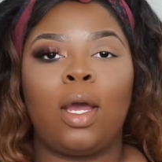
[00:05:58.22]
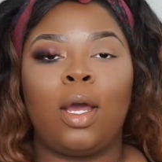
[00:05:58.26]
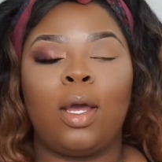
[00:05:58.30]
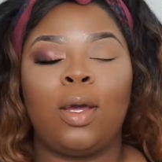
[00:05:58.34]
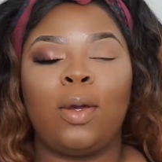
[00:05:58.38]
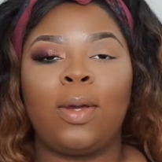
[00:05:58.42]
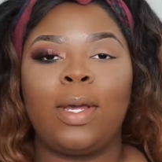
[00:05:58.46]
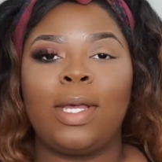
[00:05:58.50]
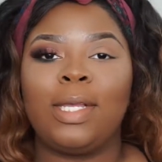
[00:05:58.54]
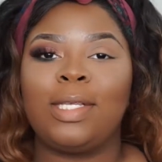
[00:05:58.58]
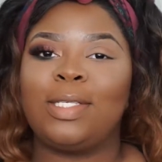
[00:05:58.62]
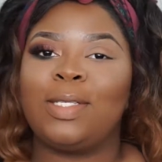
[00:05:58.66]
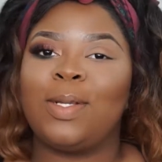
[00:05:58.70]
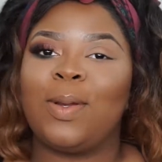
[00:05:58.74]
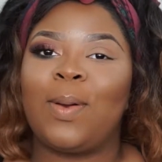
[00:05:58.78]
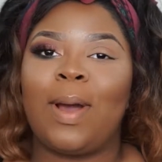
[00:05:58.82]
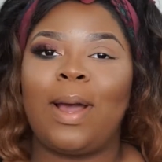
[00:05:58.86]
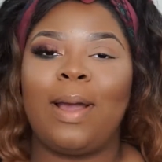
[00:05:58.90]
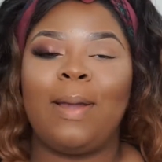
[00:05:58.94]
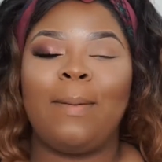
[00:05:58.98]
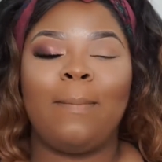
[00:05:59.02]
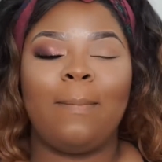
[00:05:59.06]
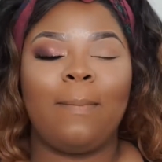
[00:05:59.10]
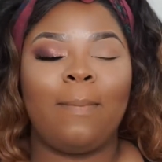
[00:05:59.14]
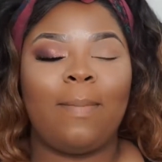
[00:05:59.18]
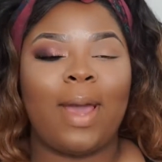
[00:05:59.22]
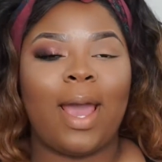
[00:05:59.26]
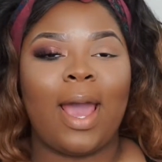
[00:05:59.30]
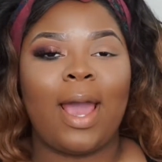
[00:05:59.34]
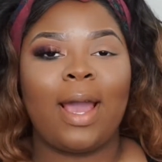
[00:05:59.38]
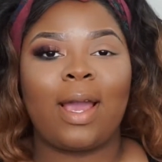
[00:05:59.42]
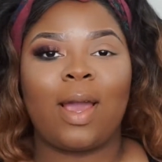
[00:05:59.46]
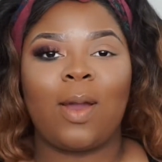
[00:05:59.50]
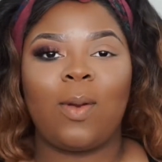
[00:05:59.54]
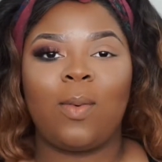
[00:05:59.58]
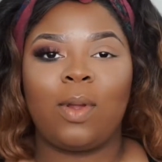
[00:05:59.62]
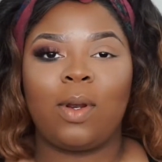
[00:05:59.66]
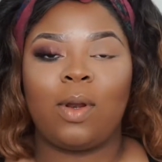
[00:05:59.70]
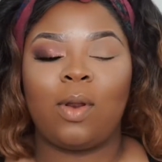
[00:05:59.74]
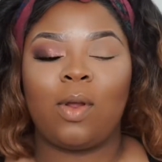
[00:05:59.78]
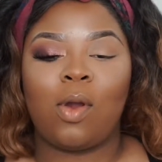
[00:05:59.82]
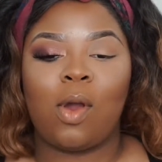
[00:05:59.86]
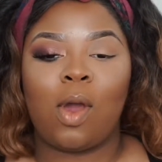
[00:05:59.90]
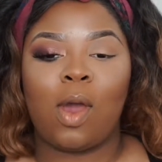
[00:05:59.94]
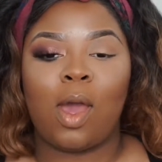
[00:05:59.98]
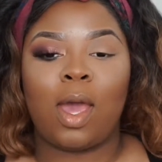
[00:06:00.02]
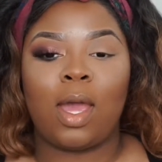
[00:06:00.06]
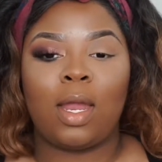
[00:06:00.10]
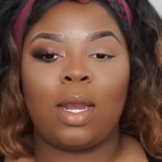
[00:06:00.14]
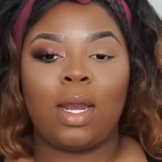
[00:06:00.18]
Okay, so I'm back. I went
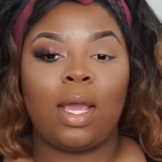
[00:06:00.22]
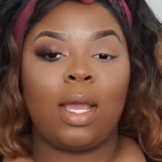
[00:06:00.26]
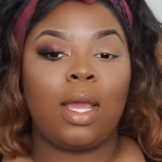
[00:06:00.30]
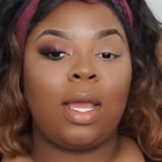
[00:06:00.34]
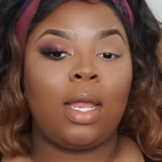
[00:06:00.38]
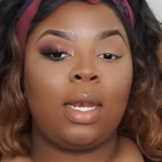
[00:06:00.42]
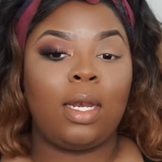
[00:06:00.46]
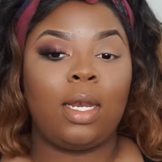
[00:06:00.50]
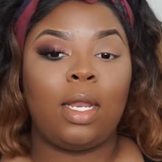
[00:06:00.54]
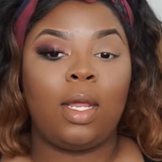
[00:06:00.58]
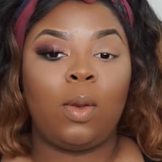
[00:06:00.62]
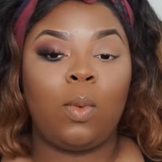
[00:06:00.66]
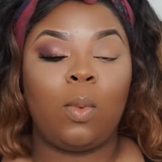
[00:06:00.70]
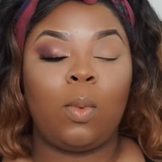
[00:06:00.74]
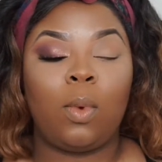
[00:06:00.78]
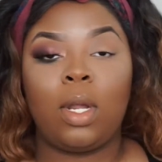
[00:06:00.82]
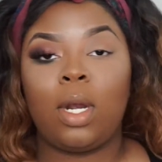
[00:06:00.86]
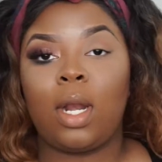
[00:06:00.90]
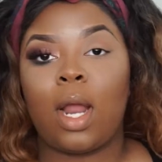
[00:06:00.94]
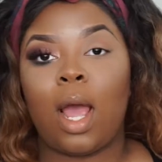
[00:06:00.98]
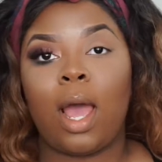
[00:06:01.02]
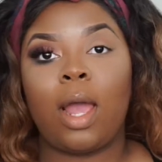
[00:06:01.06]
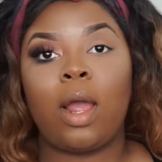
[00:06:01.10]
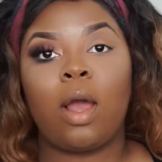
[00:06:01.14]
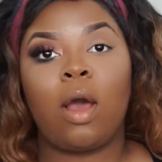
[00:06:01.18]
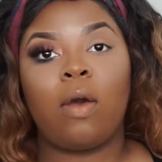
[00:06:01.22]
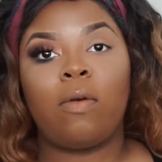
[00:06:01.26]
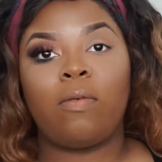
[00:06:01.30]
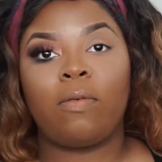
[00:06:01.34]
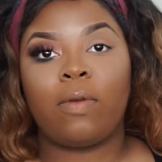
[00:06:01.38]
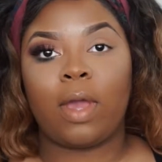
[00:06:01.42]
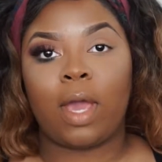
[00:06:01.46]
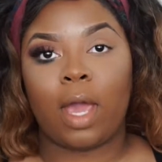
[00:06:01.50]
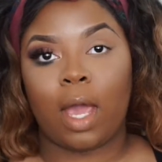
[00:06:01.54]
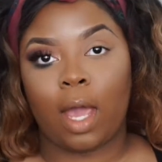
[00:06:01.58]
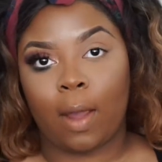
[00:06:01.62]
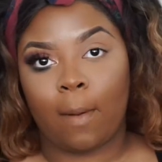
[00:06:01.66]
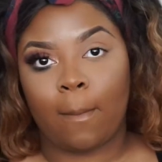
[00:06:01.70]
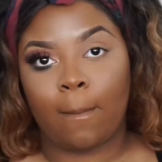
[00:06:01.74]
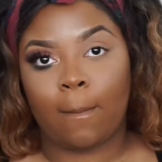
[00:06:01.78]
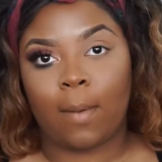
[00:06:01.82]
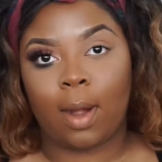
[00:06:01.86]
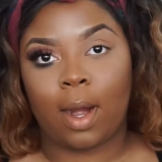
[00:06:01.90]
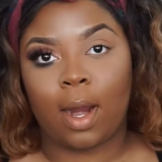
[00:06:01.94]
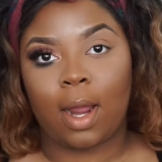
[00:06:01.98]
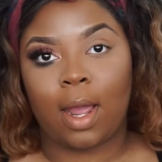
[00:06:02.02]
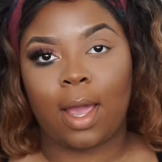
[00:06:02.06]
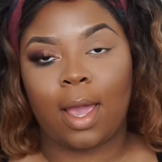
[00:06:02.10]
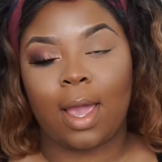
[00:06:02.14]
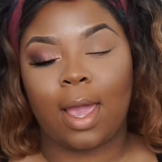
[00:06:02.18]
ahead and did one eye off
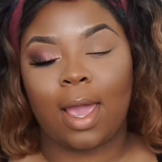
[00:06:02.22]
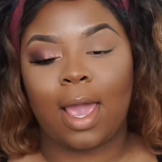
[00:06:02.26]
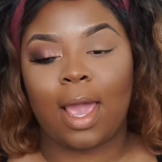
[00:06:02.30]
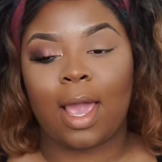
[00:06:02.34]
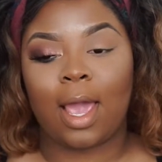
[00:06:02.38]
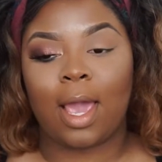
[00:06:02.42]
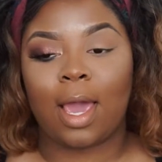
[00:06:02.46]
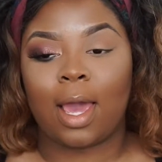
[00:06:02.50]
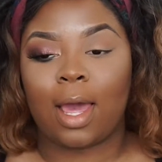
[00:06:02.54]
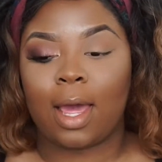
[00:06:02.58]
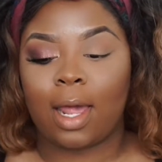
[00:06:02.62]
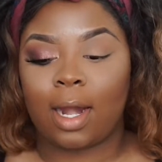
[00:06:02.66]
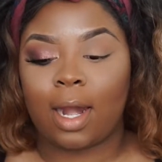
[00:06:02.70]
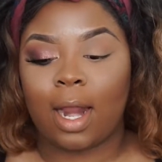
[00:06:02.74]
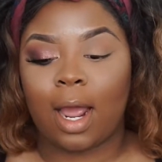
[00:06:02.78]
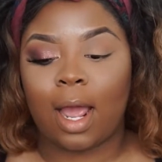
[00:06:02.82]
camera, and